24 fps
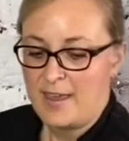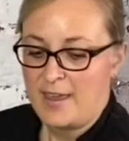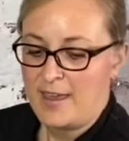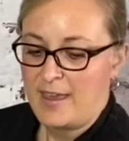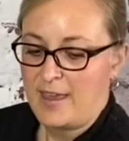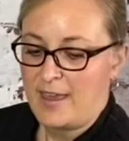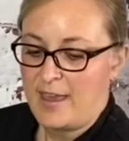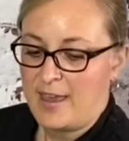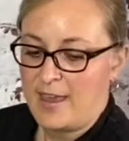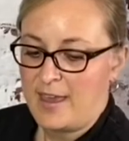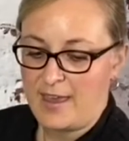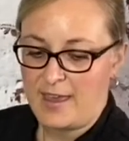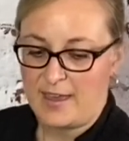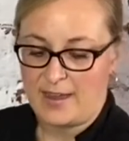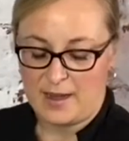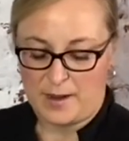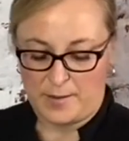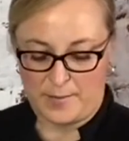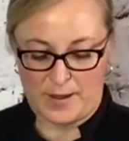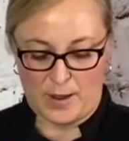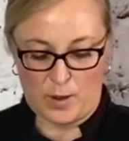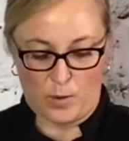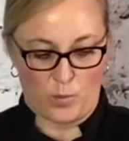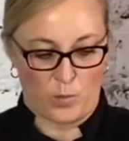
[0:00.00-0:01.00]
And
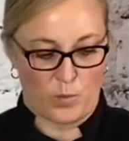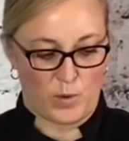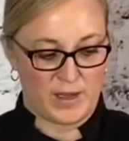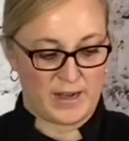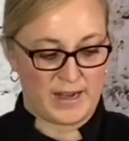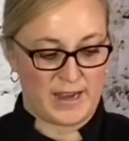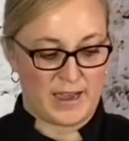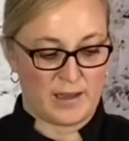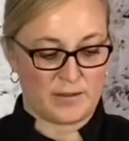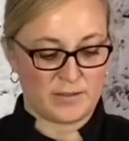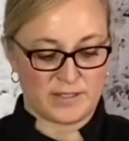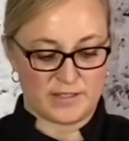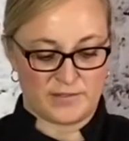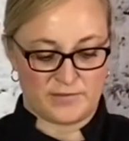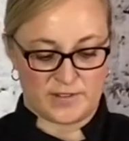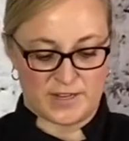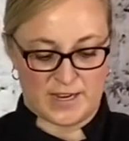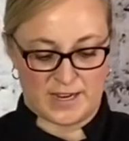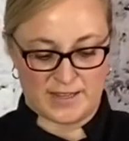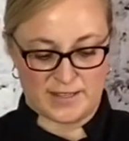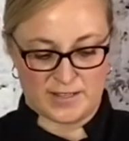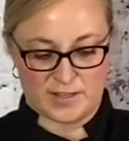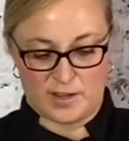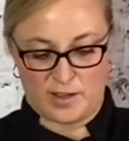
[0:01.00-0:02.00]
about 1 ounce of
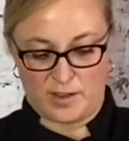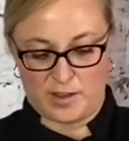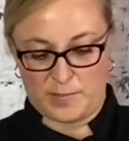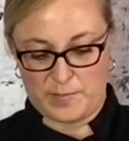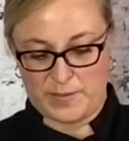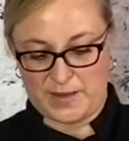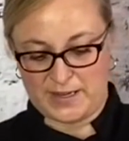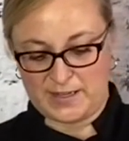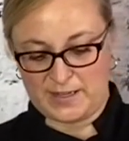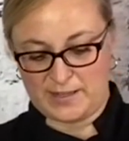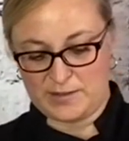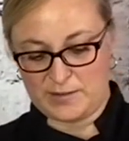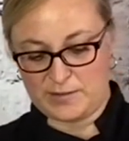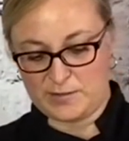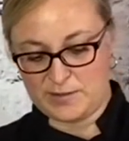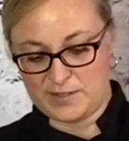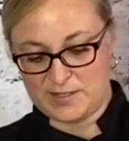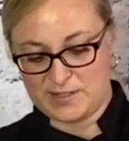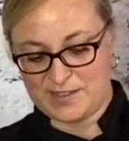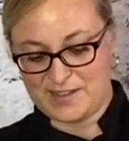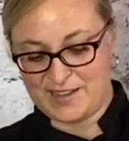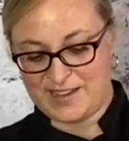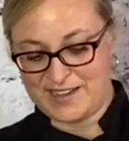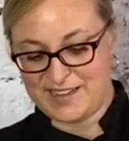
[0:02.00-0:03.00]
diced jalapenos.
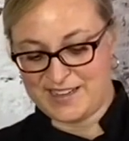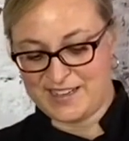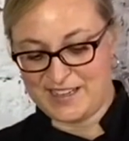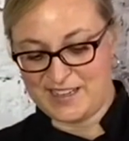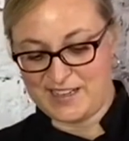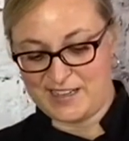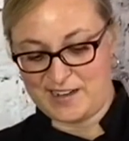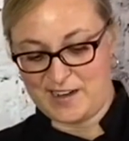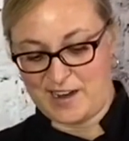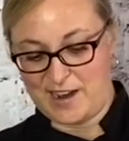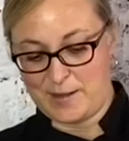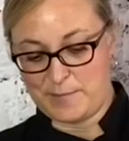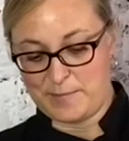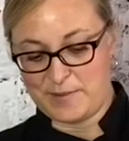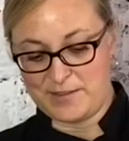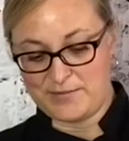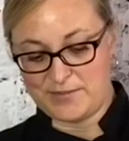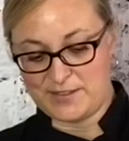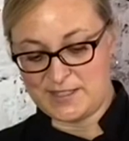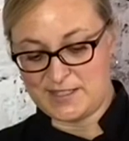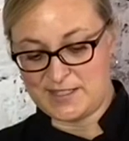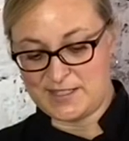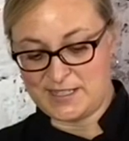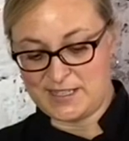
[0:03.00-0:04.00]
Again, I'm
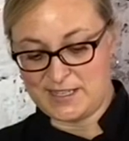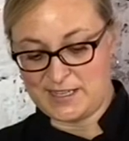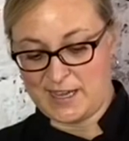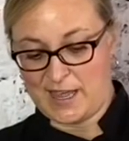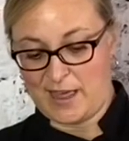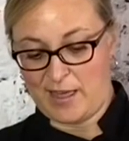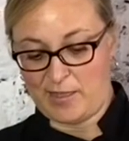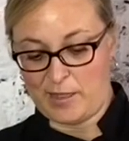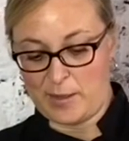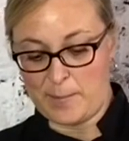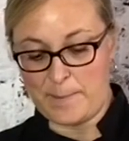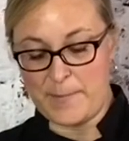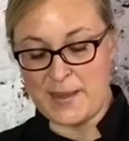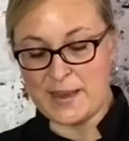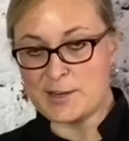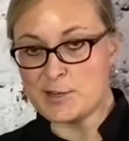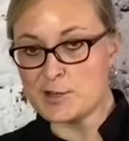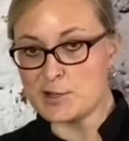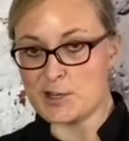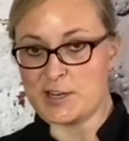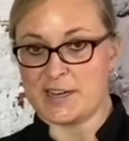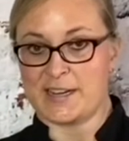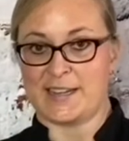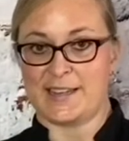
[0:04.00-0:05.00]
even seeing
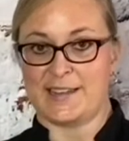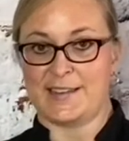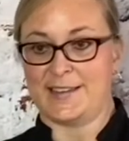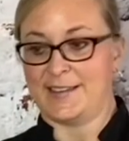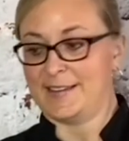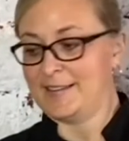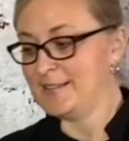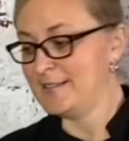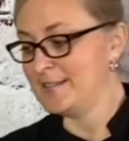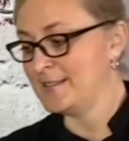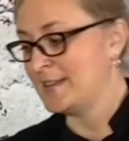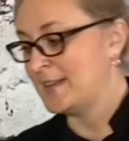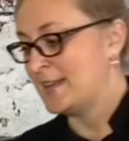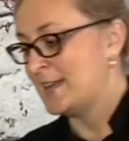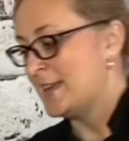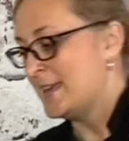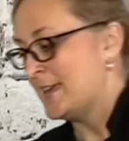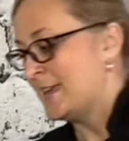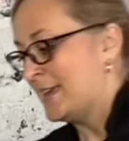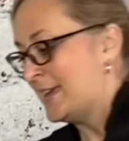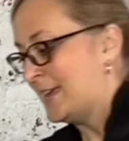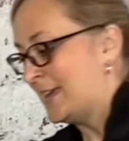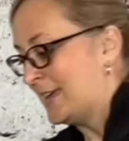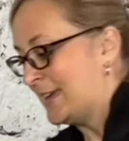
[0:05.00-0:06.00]
elementary kids
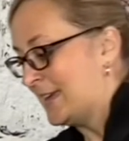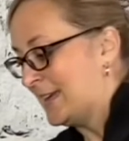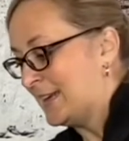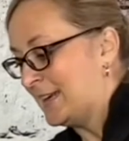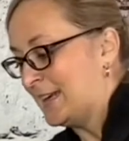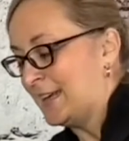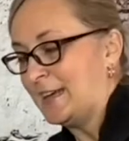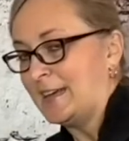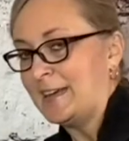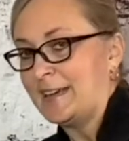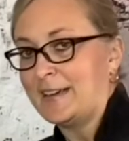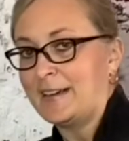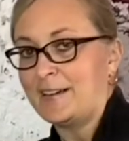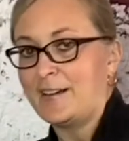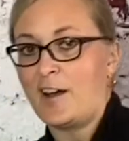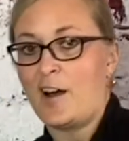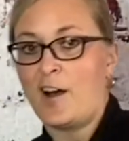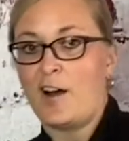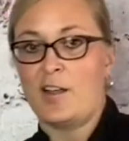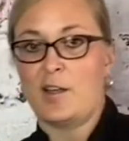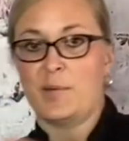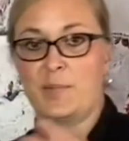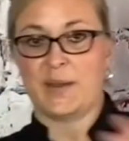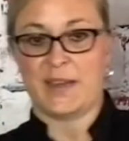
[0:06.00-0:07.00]
eating
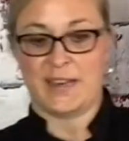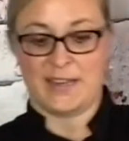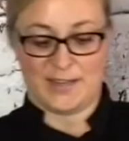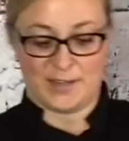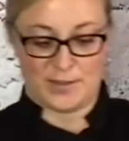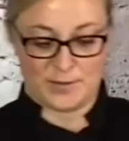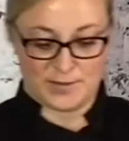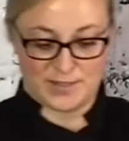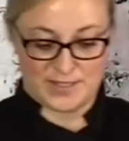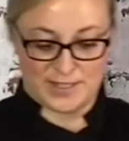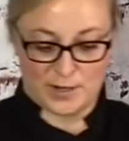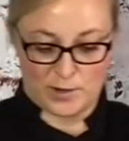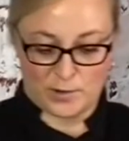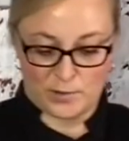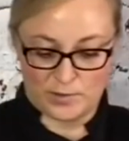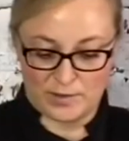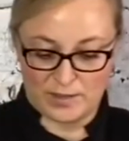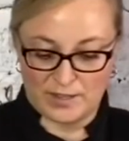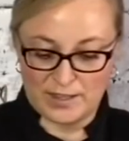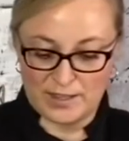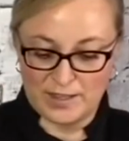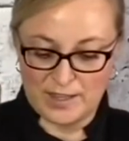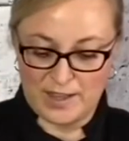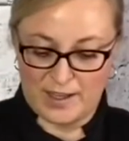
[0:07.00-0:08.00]
jalapenos. They're
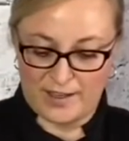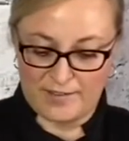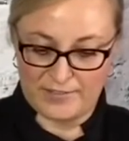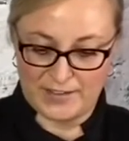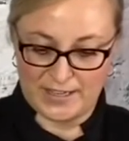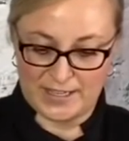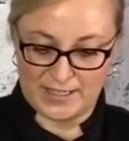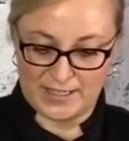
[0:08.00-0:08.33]
loving